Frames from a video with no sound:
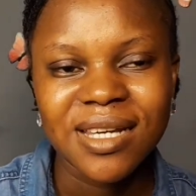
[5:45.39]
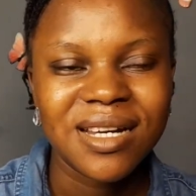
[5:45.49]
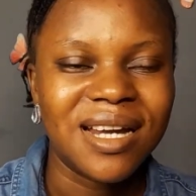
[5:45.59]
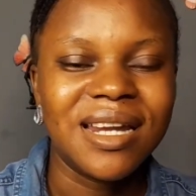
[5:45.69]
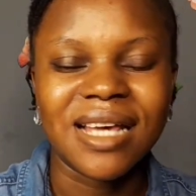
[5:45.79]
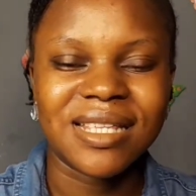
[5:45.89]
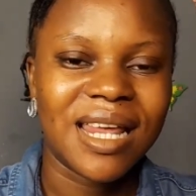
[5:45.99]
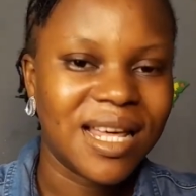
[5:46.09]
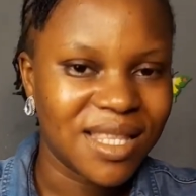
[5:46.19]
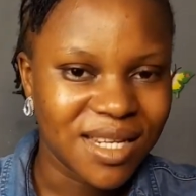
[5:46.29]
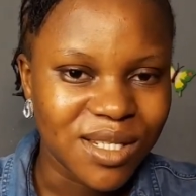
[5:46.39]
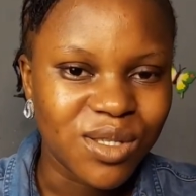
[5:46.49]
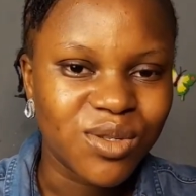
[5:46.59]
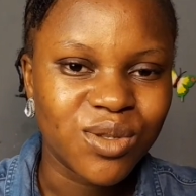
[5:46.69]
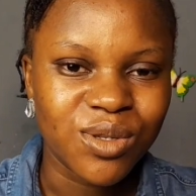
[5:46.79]
And I started attending the
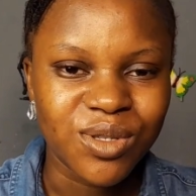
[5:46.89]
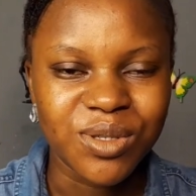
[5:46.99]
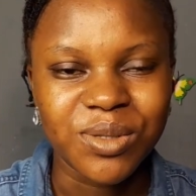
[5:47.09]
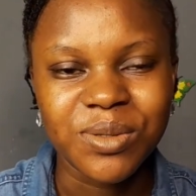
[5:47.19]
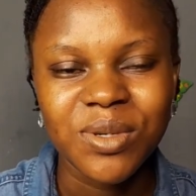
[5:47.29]
church, you know.